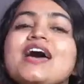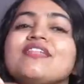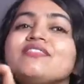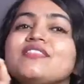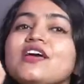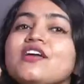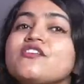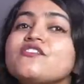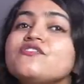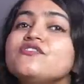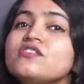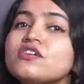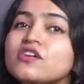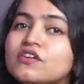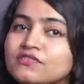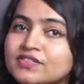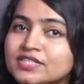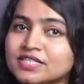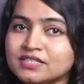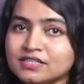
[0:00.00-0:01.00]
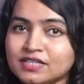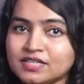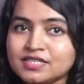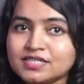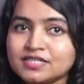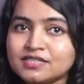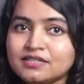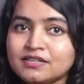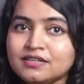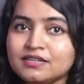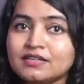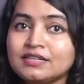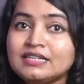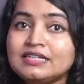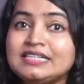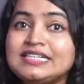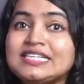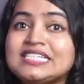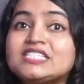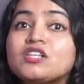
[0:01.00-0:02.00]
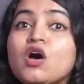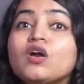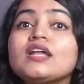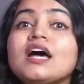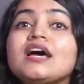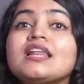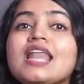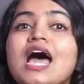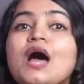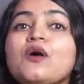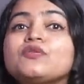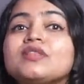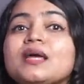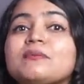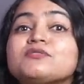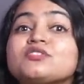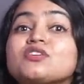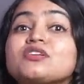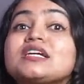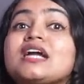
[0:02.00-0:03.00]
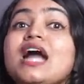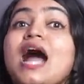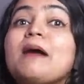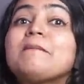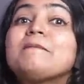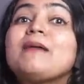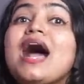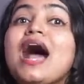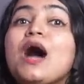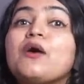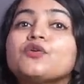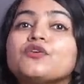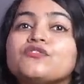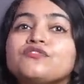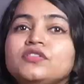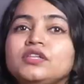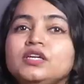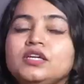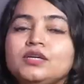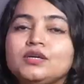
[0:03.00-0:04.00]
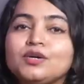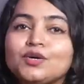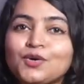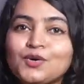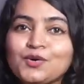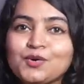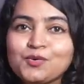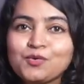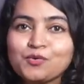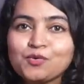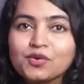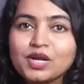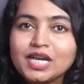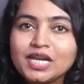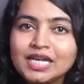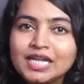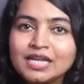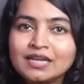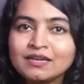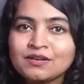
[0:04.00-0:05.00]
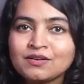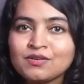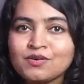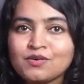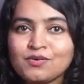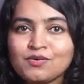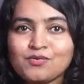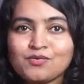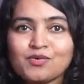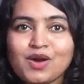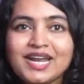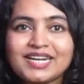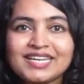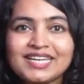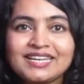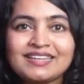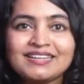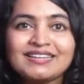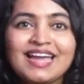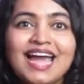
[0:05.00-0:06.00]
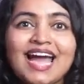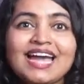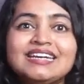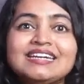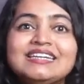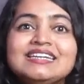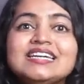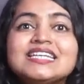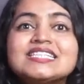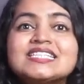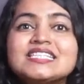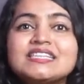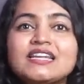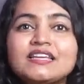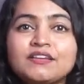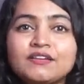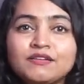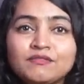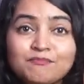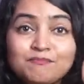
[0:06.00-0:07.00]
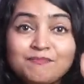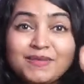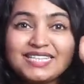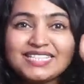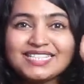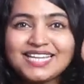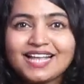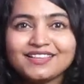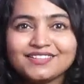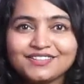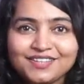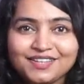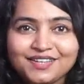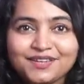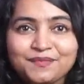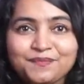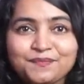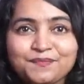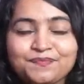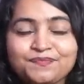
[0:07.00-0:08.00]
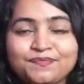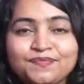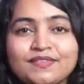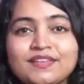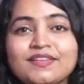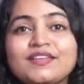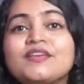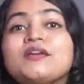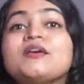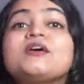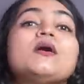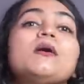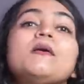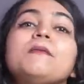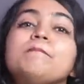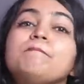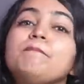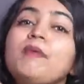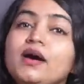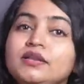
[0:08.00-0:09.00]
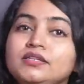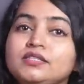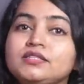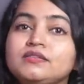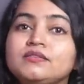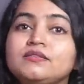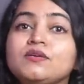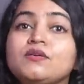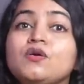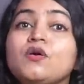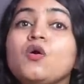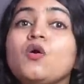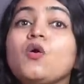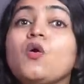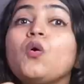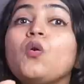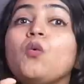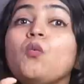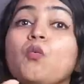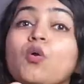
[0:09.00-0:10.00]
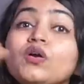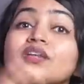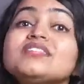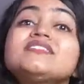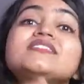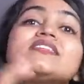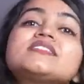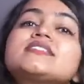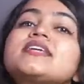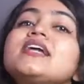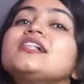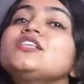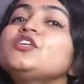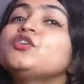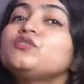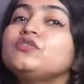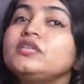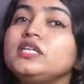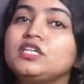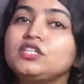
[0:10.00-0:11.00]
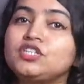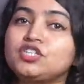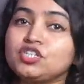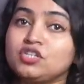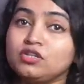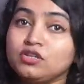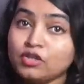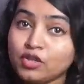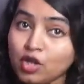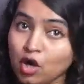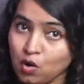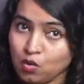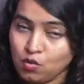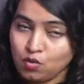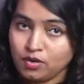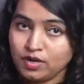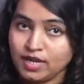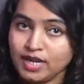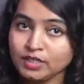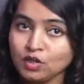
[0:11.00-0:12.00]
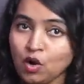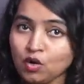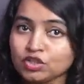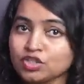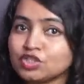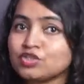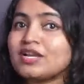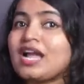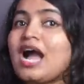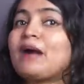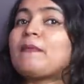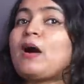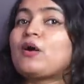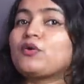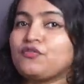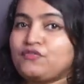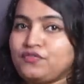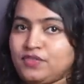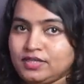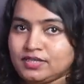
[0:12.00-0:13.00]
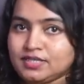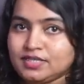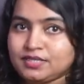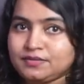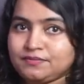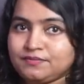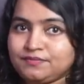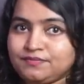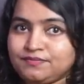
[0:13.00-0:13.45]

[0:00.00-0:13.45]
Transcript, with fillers: and their nervousness does not allow them to come out of the reading, writing, and listening mentality. But what is the skill you need to know in order to come out of this?